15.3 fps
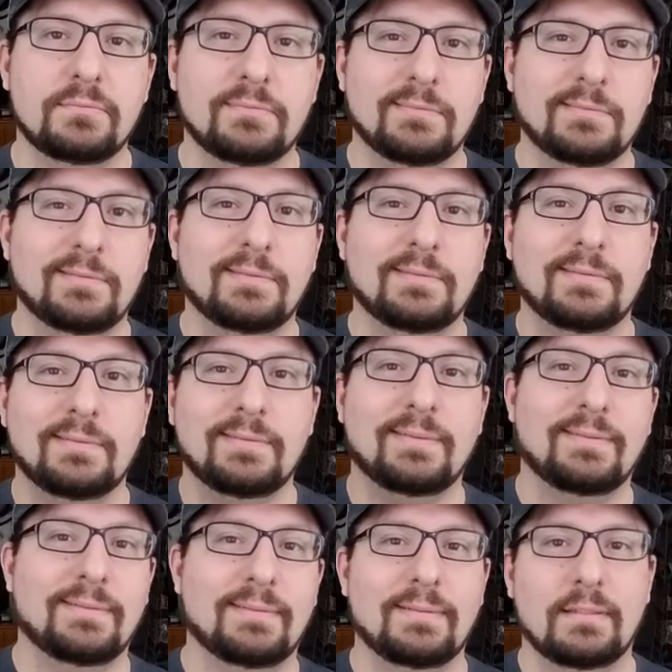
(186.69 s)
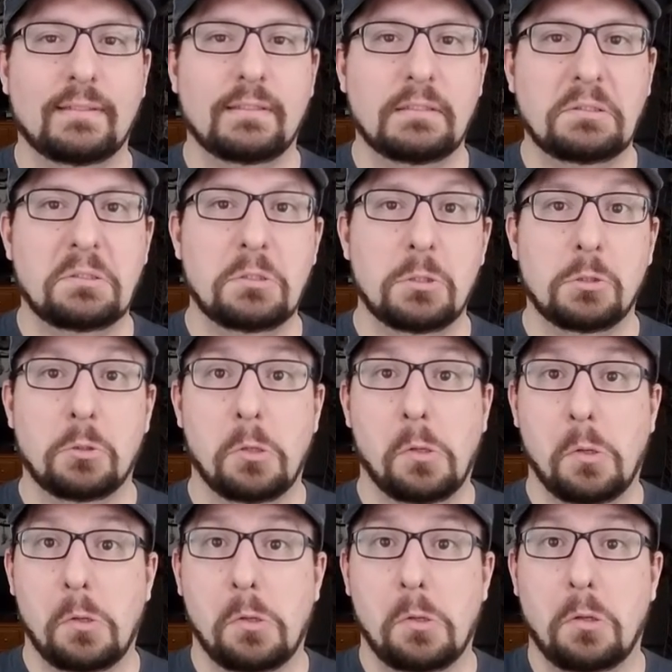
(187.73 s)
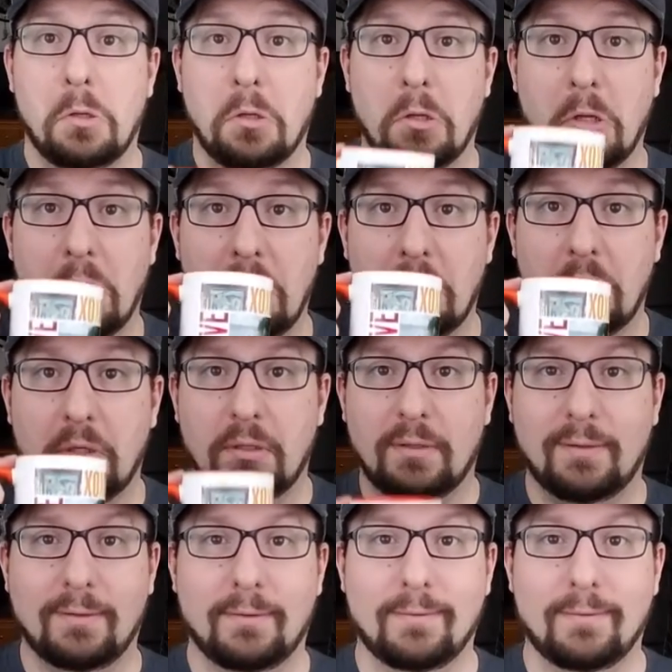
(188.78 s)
No one is speaking in this clip.